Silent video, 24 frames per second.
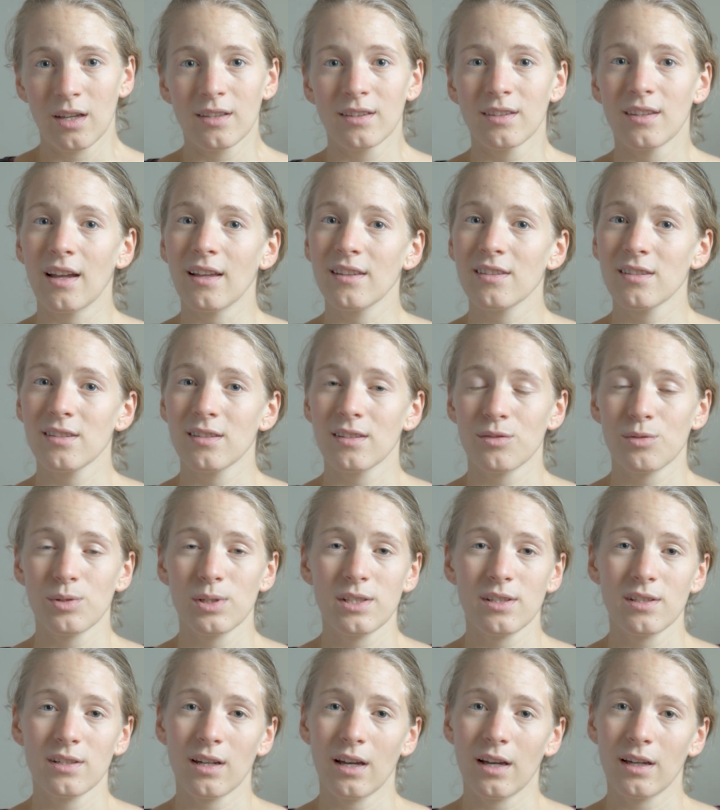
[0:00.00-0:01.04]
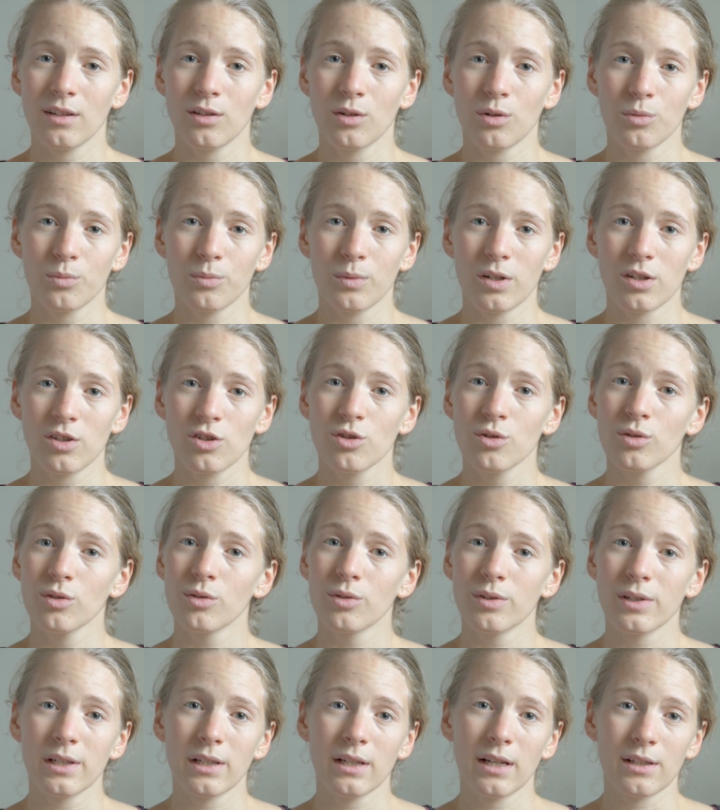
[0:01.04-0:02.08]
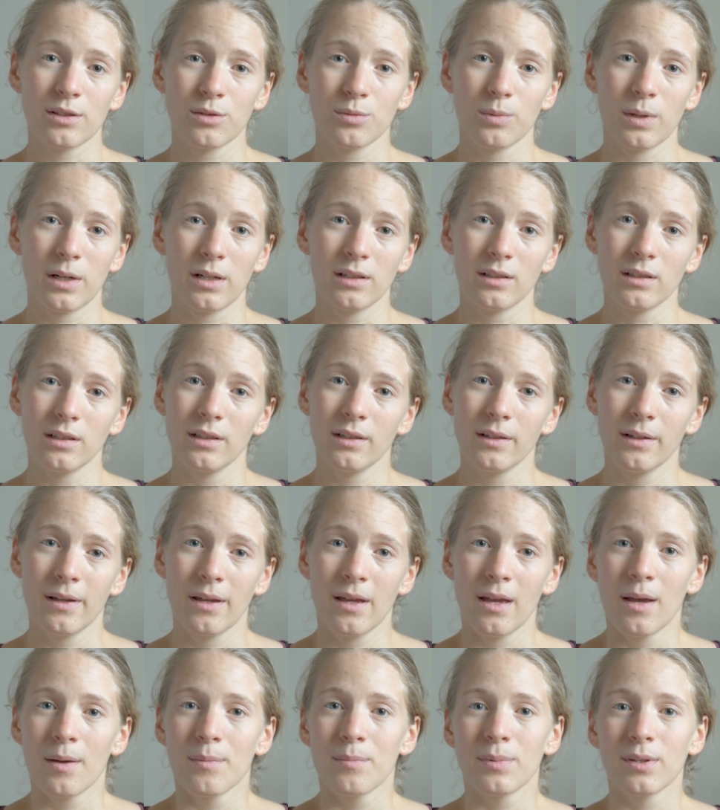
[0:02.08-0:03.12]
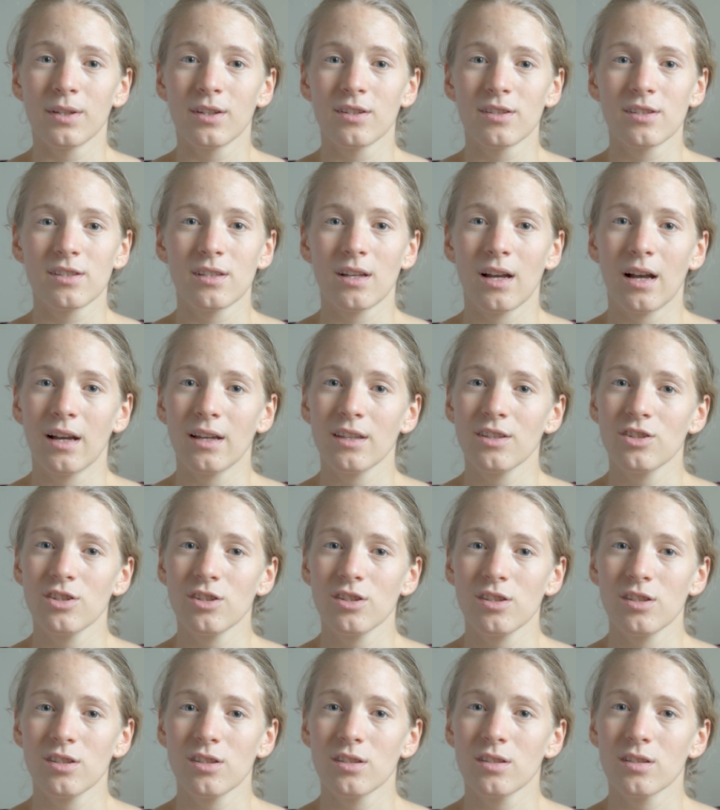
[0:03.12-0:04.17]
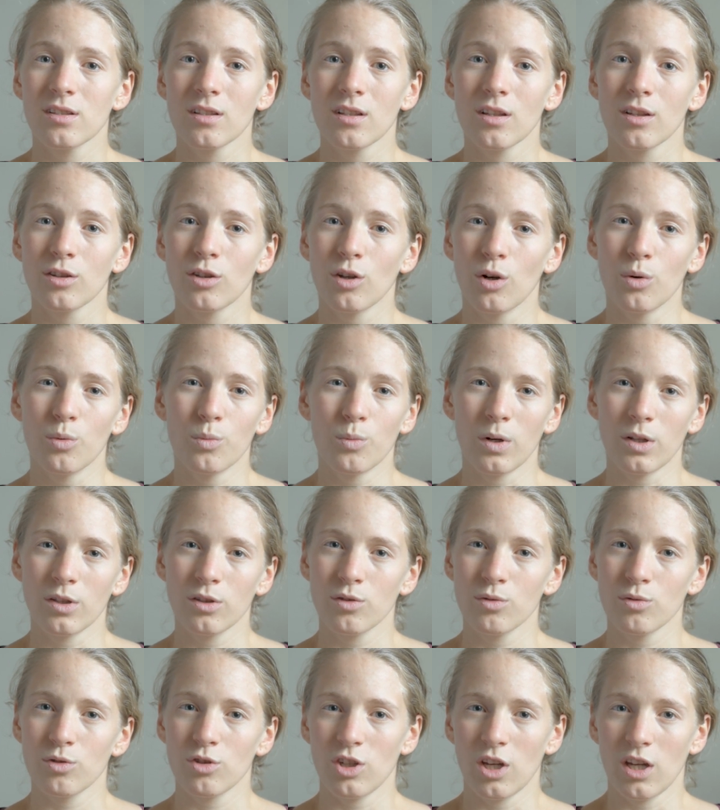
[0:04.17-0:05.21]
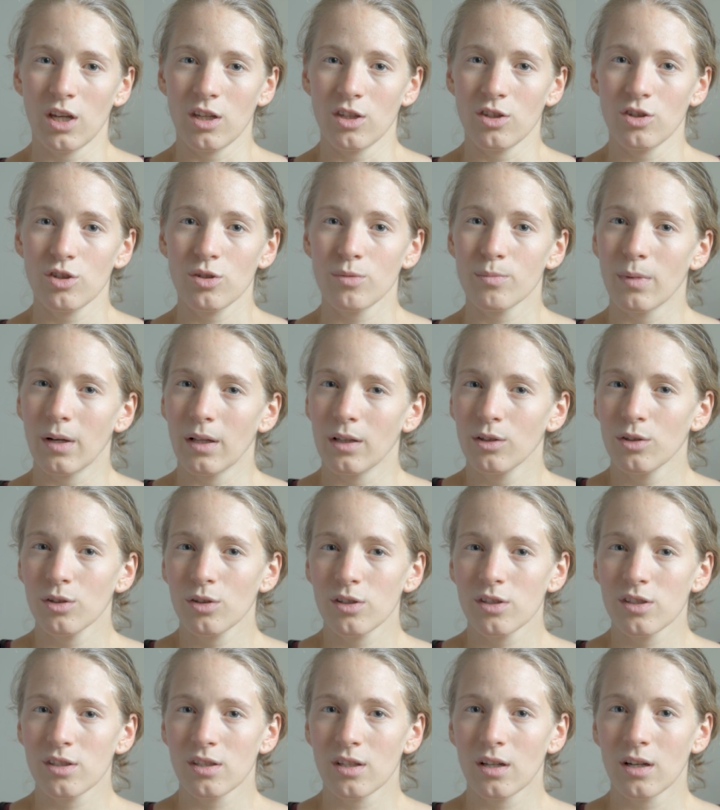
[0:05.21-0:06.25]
That's the reason I don't wear jewelry as well, because I just don't want to change my looks.